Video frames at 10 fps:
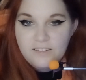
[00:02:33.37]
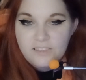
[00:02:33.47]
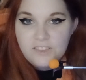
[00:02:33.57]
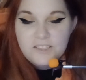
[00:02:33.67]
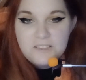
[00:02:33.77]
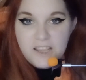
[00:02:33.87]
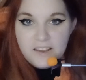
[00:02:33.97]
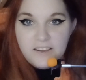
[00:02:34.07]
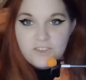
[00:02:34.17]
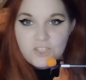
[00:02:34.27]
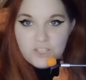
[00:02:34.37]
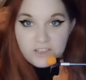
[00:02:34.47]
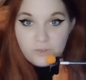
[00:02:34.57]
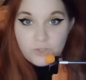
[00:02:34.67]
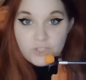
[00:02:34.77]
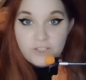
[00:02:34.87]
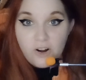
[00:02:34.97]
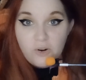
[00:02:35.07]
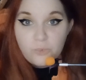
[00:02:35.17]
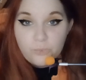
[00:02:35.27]
The day children
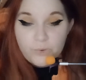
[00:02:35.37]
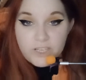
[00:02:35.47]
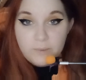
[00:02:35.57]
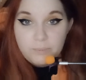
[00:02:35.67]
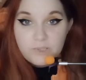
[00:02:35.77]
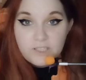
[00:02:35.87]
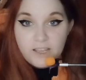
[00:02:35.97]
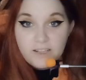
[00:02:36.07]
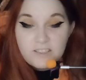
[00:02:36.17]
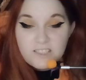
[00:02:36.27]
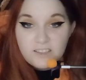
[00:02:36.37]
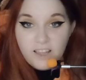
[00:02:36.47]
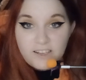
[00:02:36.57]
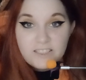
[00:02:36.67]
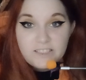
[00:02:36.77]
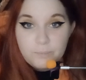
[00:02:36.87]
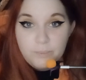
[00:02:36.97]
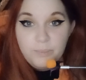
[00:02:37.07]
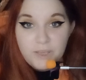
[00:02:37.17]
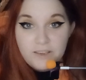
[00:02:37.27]
are reaped and selected to
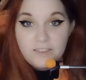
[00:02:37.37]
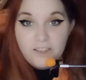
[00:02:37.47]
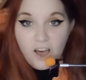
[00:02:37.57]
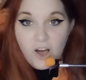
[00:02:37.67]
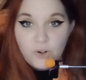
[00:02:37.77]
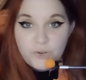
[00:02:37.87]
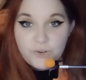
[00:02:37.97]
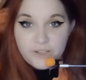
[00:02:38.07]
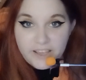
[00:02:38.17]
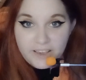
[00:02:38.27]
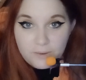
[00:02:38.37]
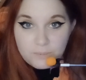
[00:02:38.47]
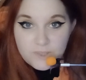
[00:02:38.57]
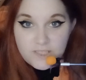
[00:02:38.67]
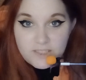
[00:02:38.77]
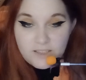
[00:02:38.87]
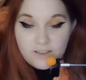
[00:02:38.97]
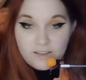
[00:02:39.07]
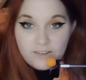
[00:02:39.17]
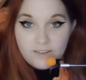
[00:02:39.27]
be in the Hunger Games
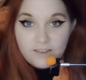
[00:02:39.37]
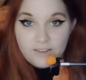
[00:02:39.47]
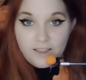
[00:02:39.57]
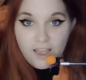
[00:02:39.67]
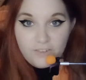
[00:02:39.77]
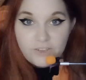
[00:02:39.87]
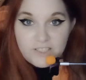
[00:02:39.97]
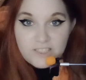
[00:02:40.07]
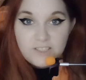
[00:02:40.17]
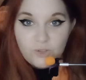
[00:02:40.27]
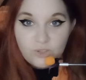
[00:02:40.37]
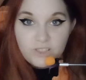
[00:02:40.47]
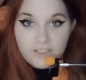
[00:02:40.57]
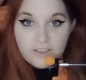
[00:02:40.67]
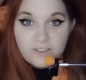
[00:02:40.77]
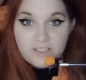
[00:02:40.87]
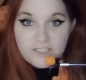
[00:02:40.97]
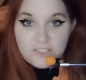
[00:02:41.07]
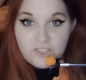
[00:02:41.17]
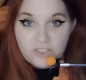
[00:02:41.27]
every single year
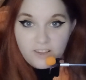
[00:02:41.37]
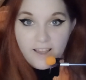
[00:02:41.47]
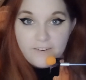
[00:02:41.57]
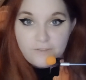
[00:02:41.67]
is July